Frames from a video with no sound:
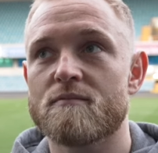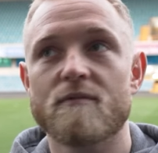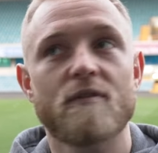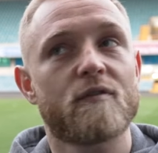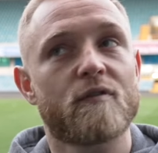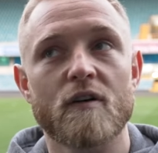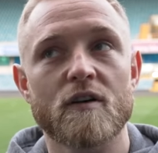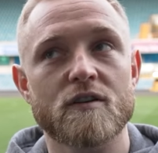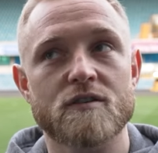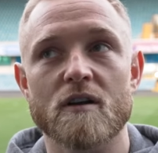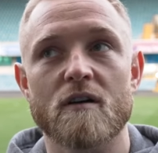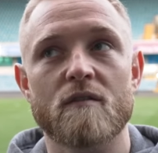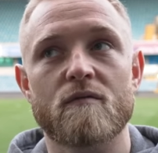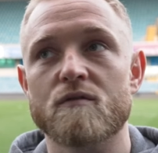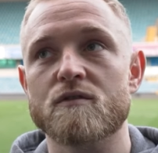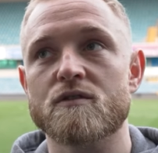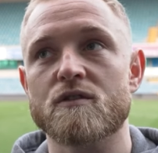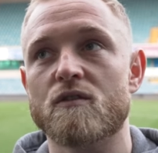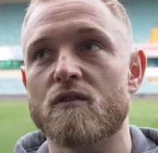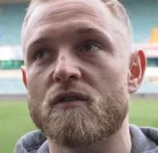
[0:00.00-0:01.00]
The first half
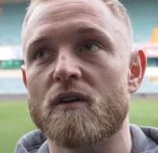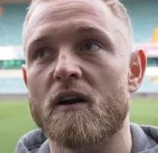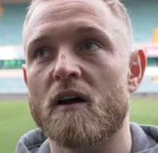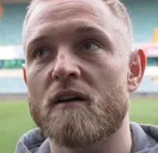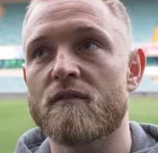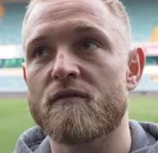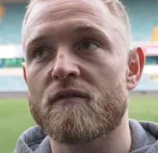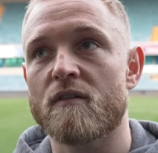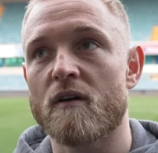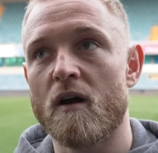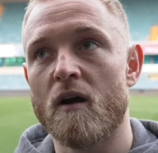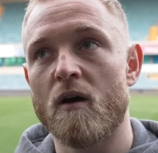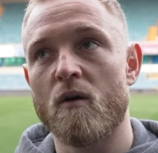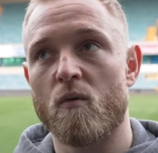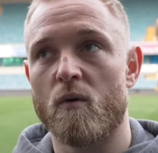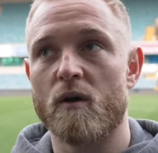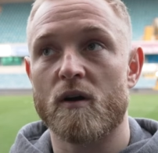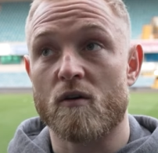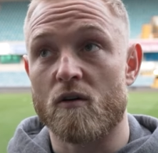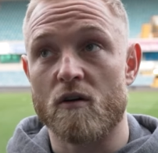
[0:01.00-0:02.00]
wasn't good enough.
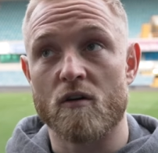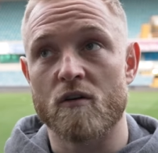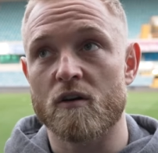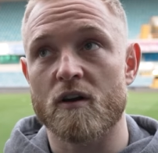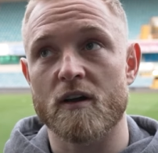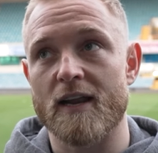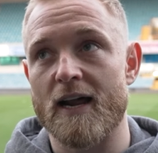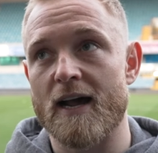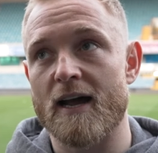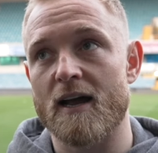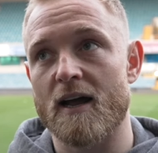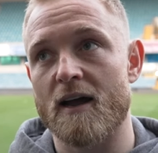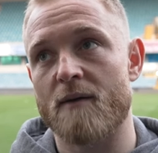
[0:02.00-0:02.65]
We've got to look at that,